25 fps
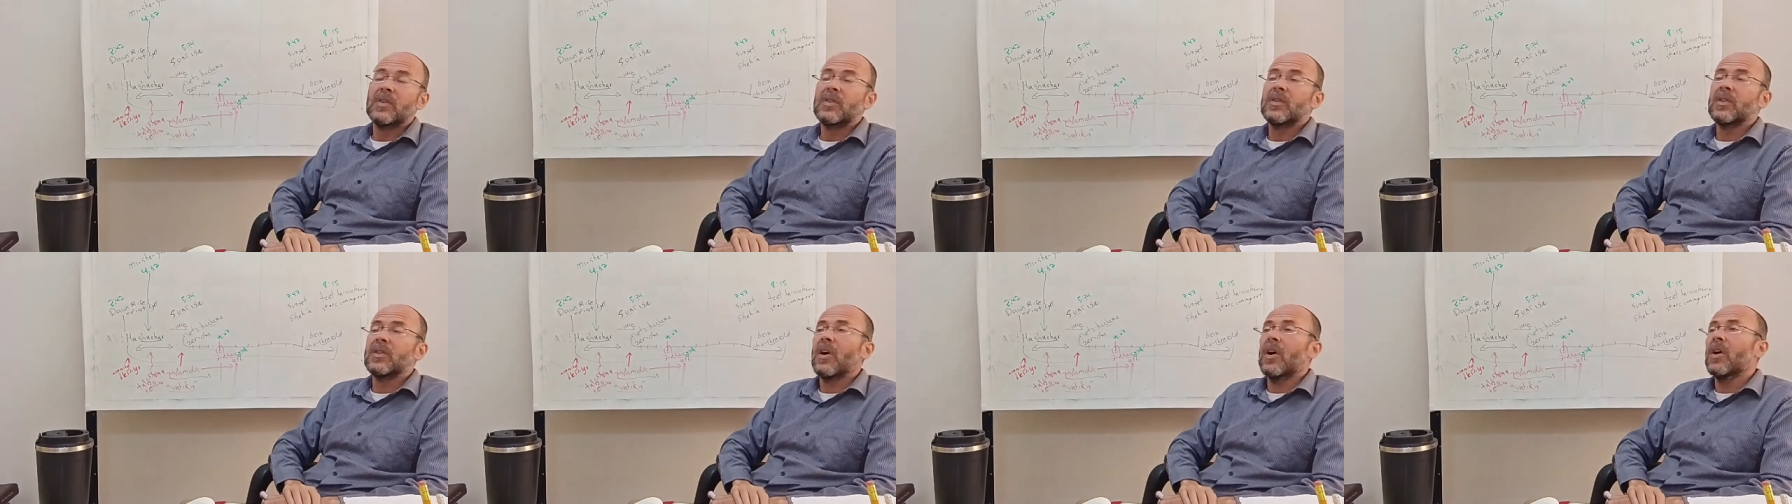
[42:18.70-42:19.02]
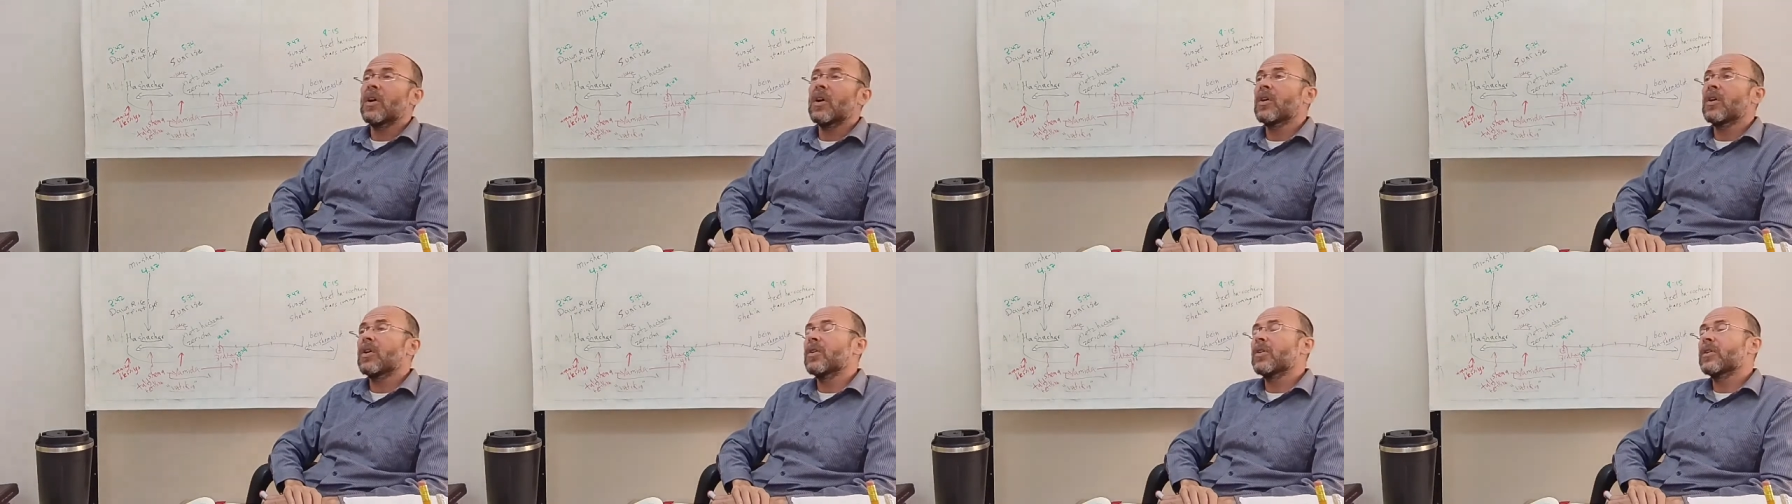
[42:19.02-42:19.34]

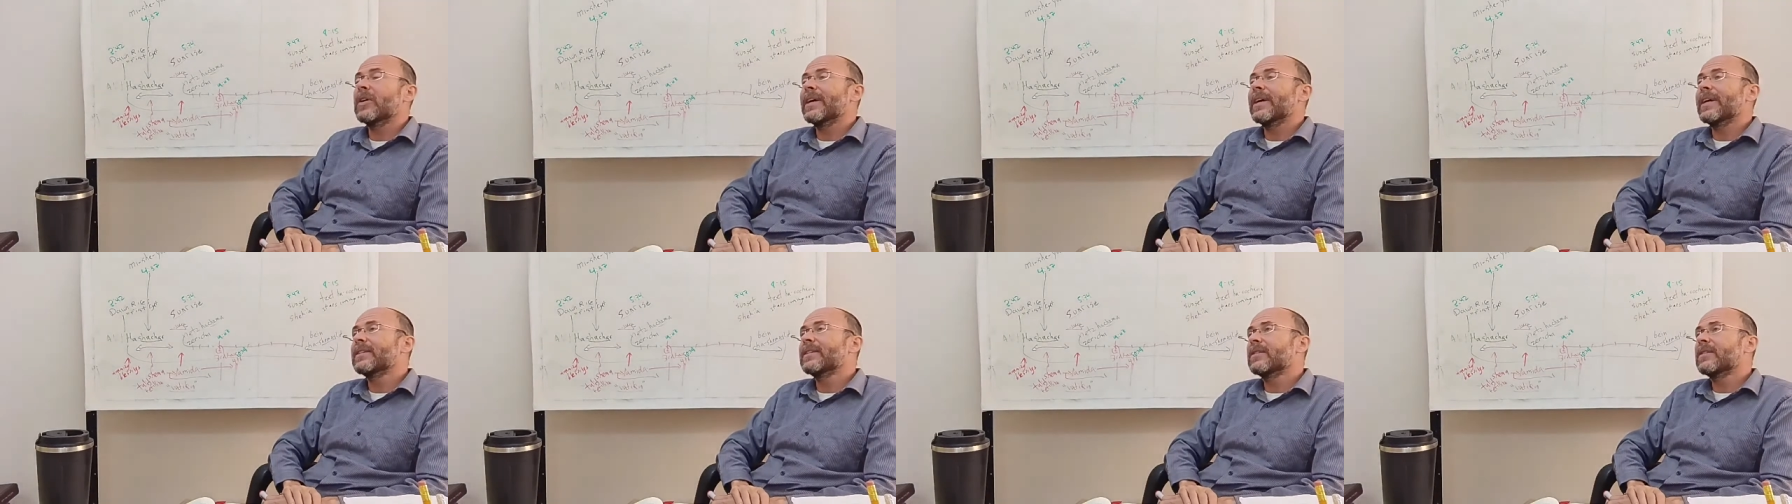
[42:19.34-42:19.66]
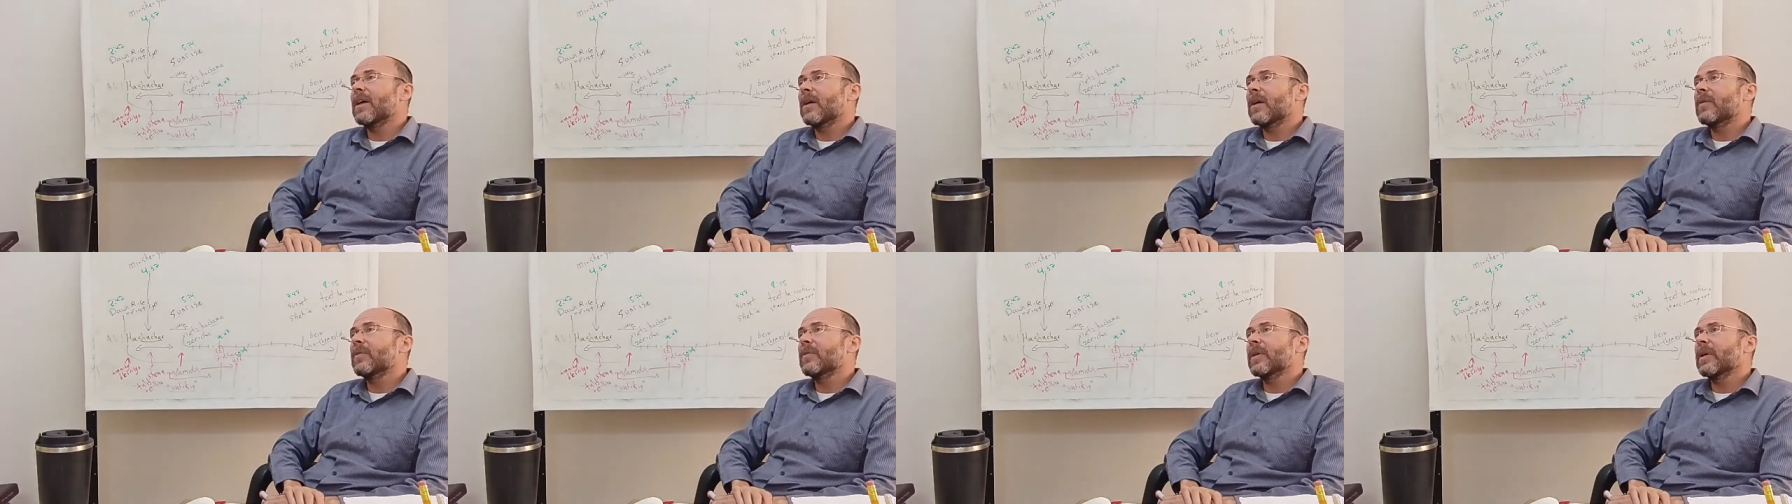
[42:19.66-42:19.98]
So it's
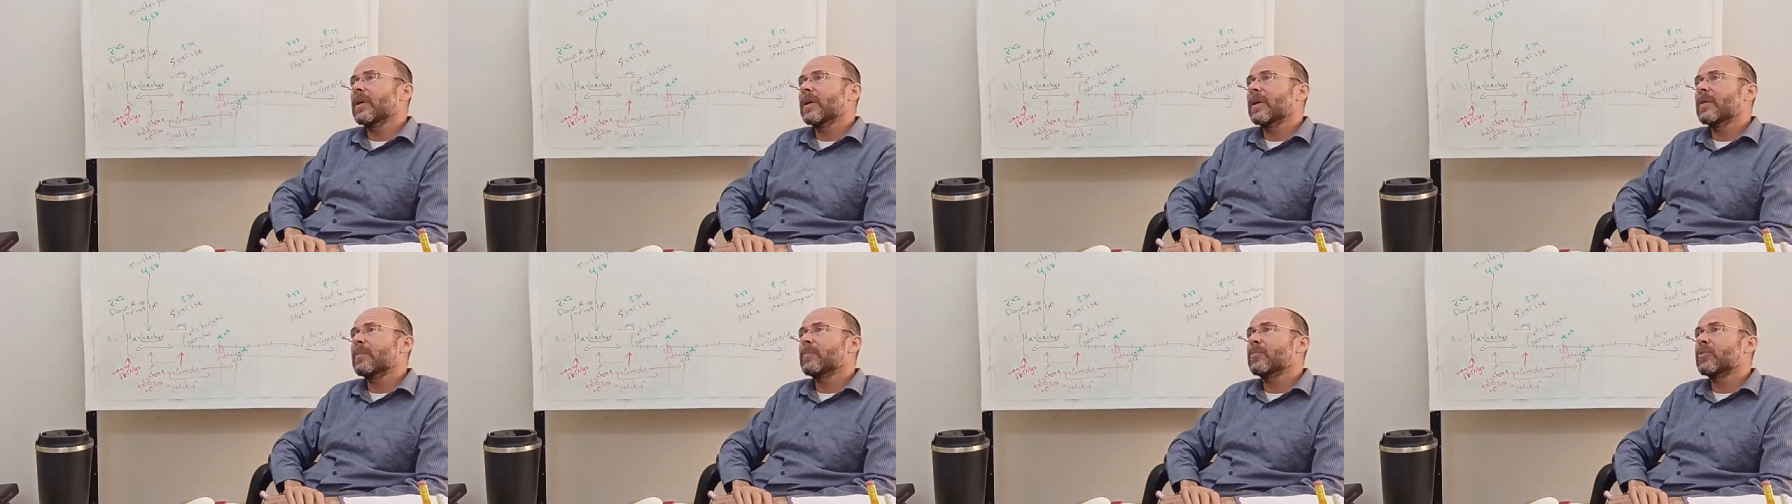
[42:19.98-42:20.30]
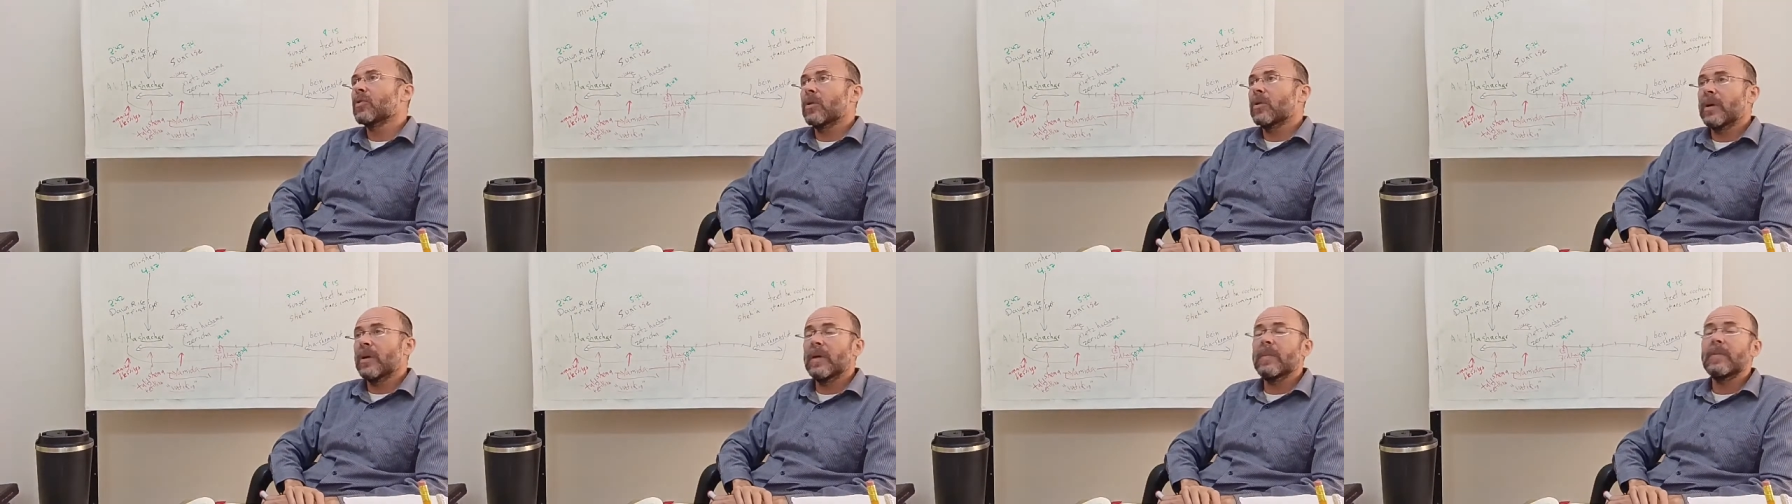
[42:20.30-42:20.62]
not really
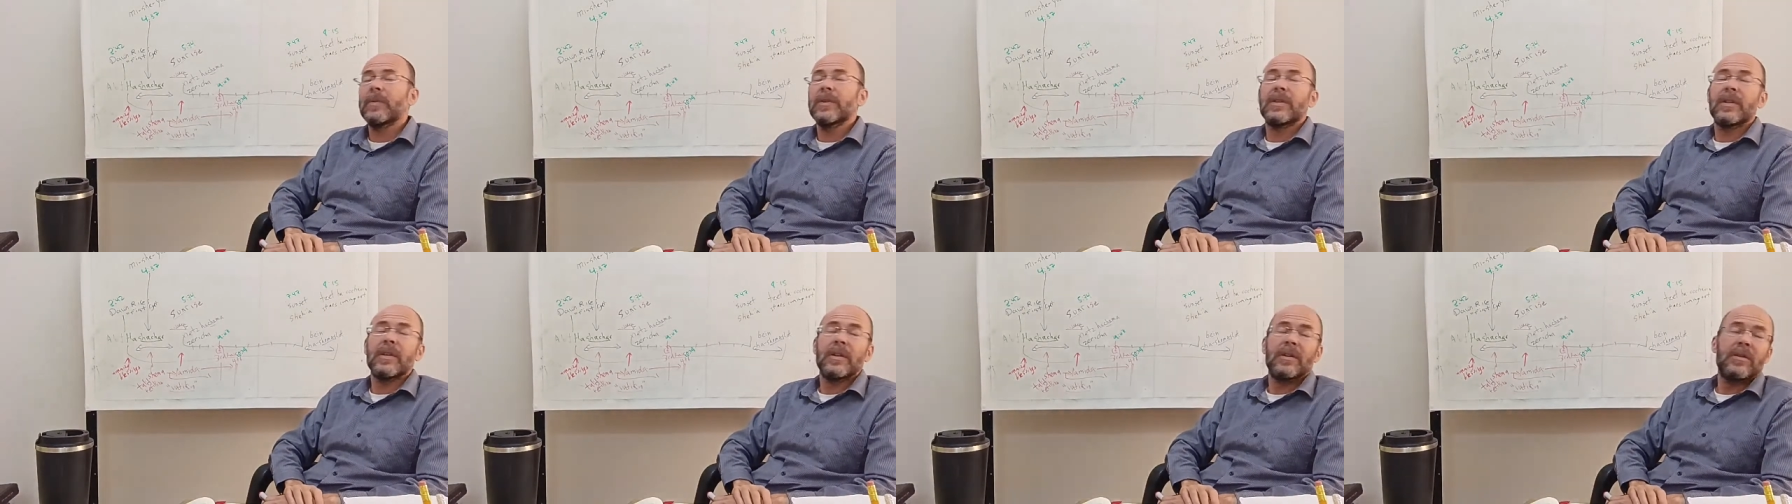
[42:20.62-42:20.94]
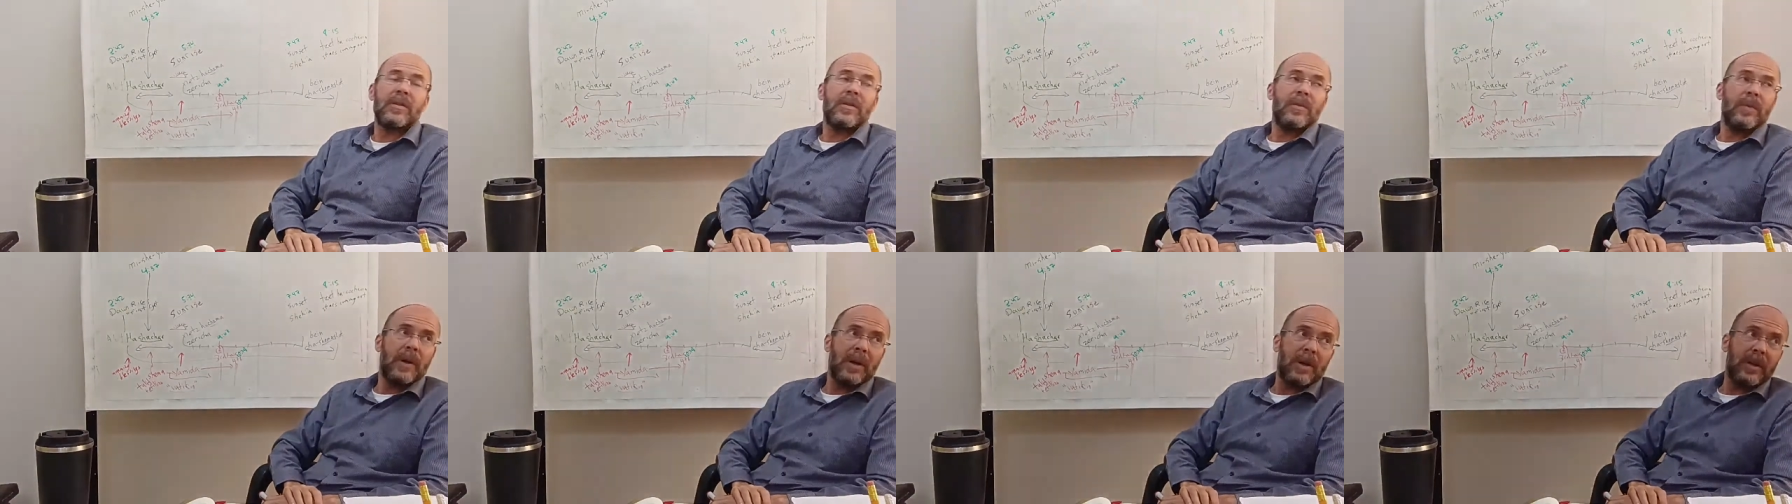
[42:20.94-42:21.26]
prohibited
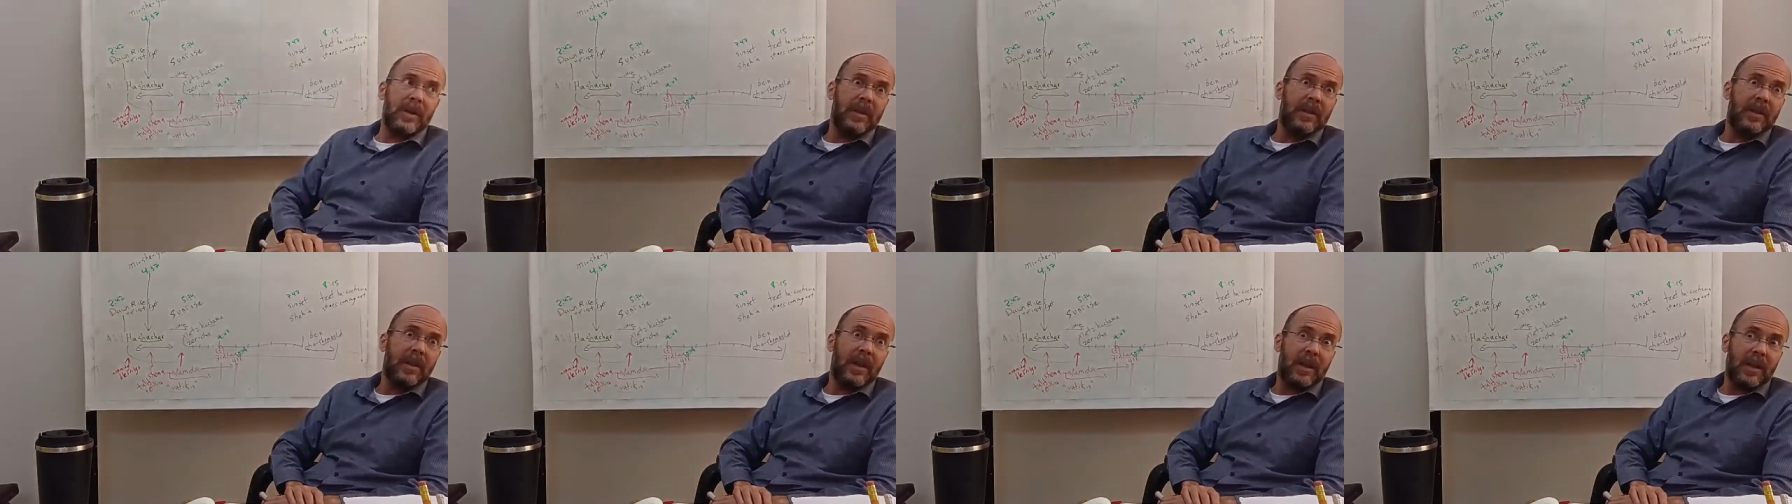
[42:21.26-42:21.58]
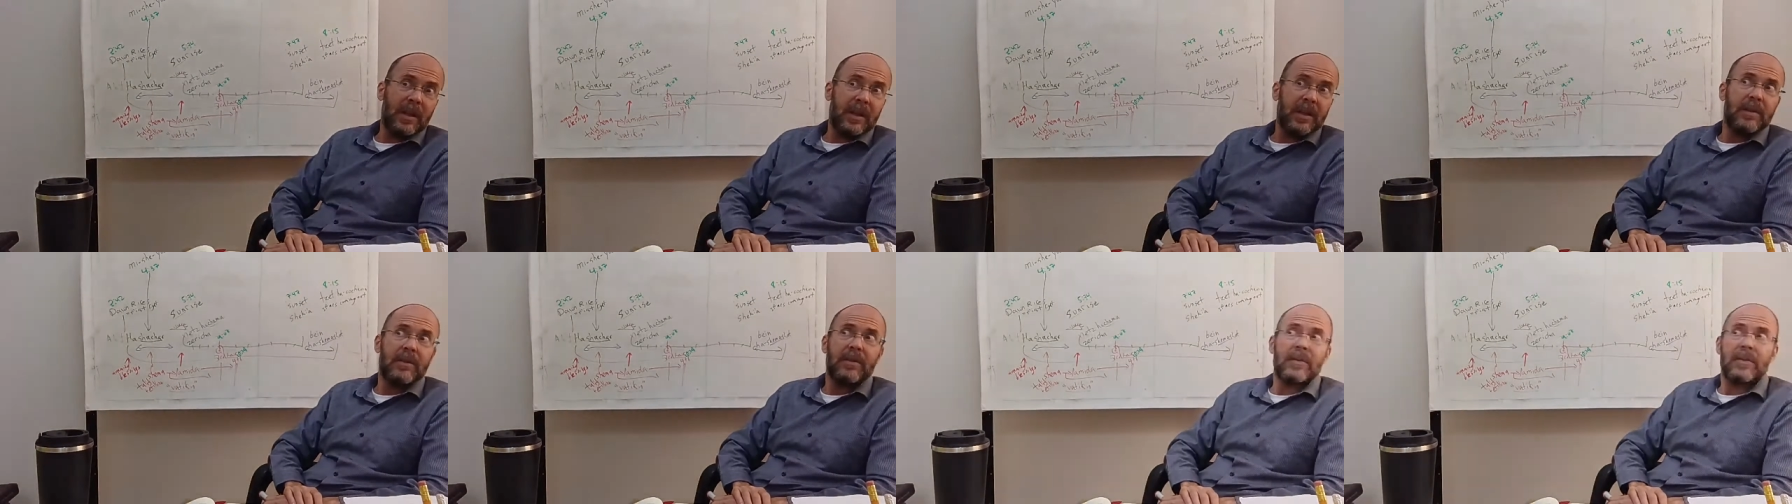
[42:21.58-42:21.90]
to wear the
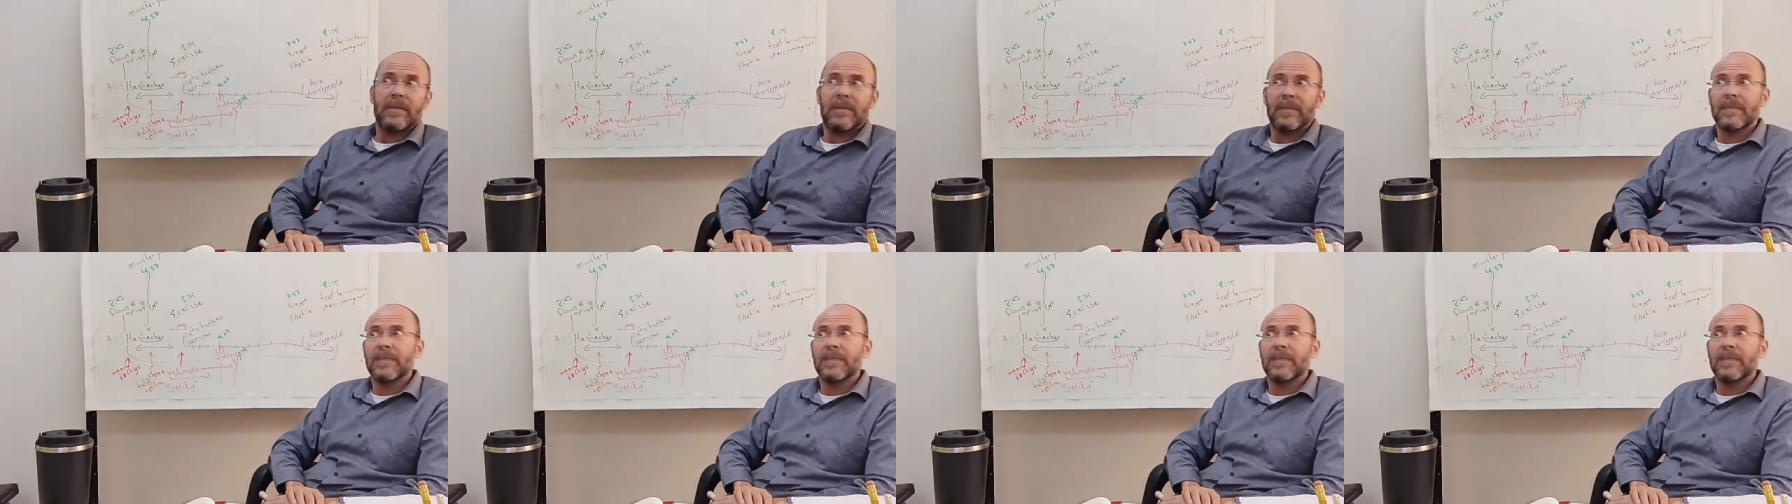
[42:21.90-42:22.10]
talit.